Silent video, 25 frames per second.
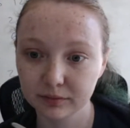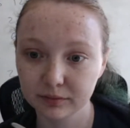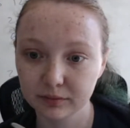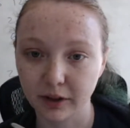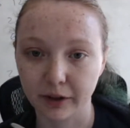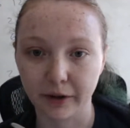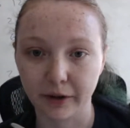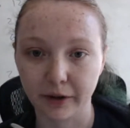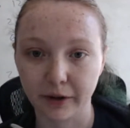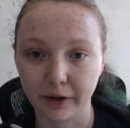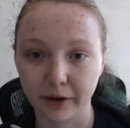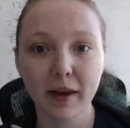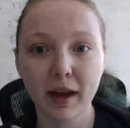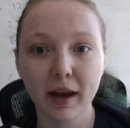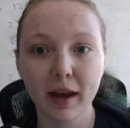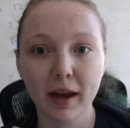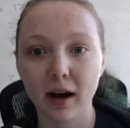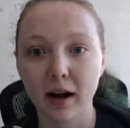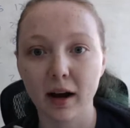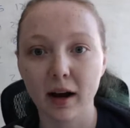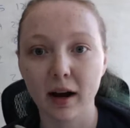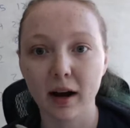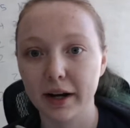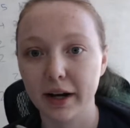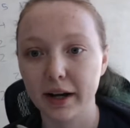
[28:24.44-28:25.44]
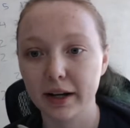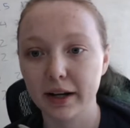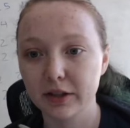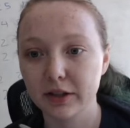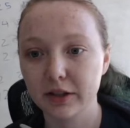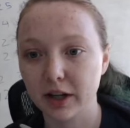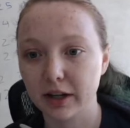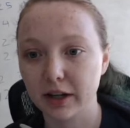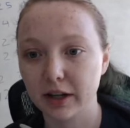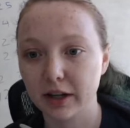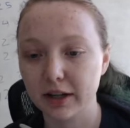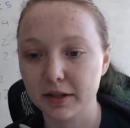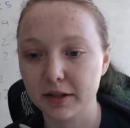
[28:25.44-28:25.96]
Okay. All right.
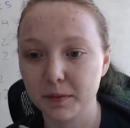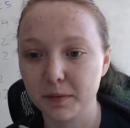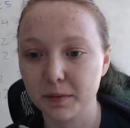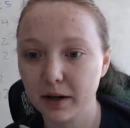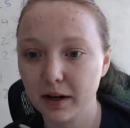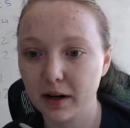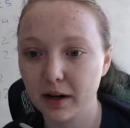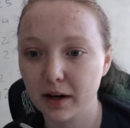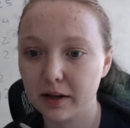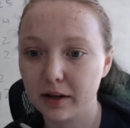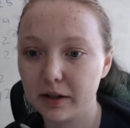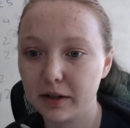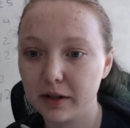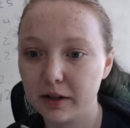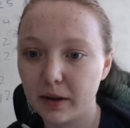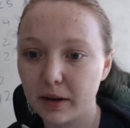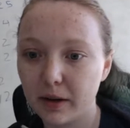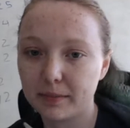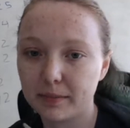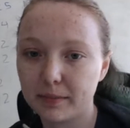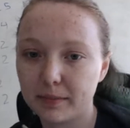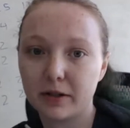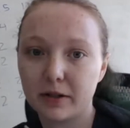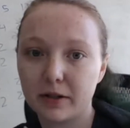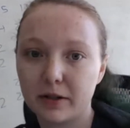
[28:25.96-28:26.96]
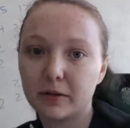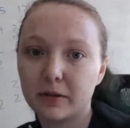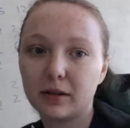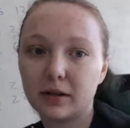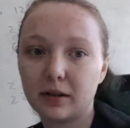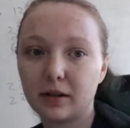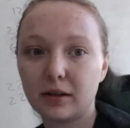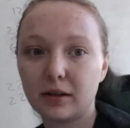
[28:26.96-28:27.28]
Shawnee's, what are you up to?